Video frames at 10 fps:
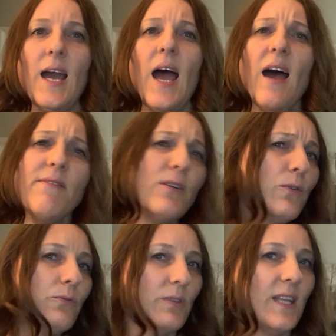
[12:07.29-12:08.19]
Have a
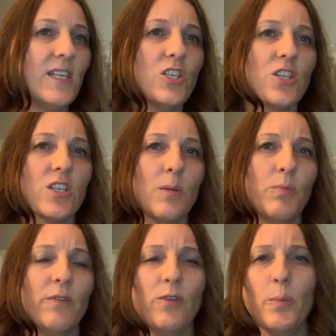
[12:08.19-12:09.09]
good relationship
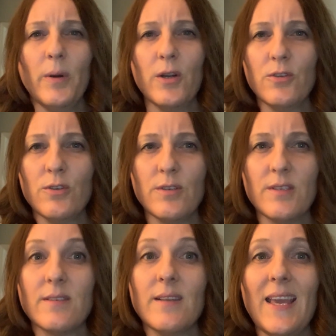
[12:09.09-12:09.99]
with your
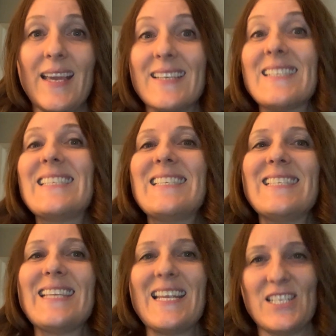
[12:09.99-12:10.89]
partner's
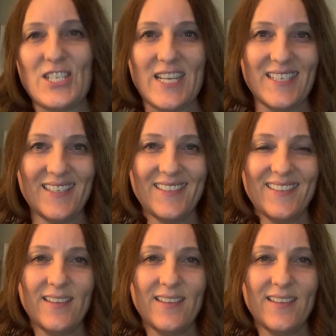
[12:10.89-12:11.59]
extension,